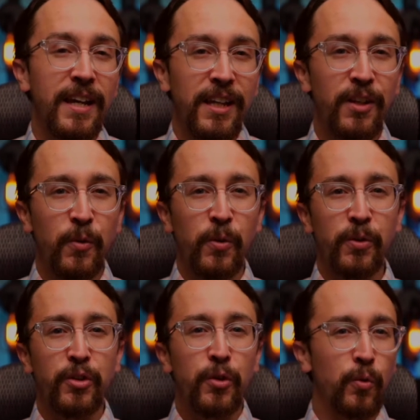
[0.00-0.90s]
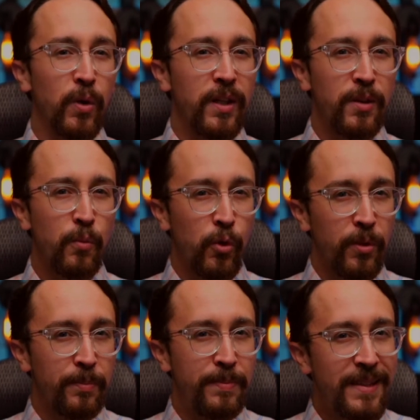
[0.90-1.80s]
in order to run the
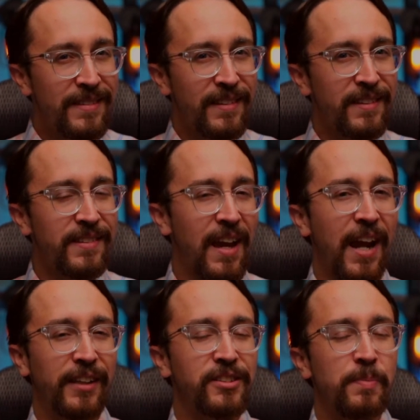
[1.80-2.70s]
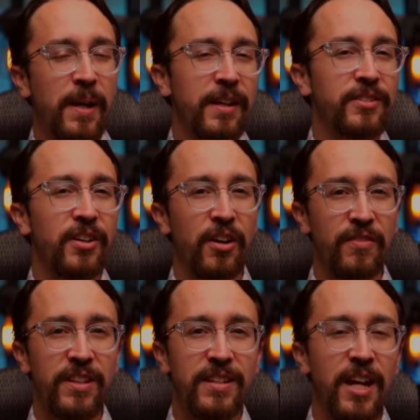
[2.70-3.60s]
more business aspects
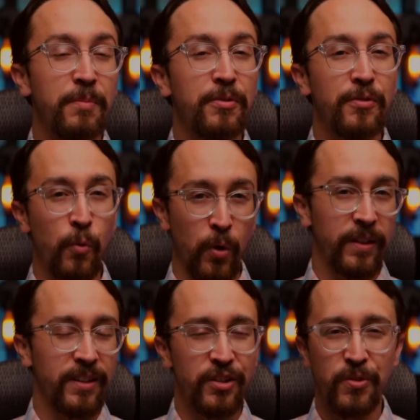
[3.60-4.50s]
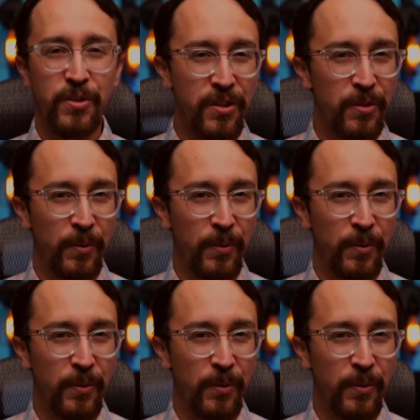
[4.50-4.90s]
of the type of work that you do.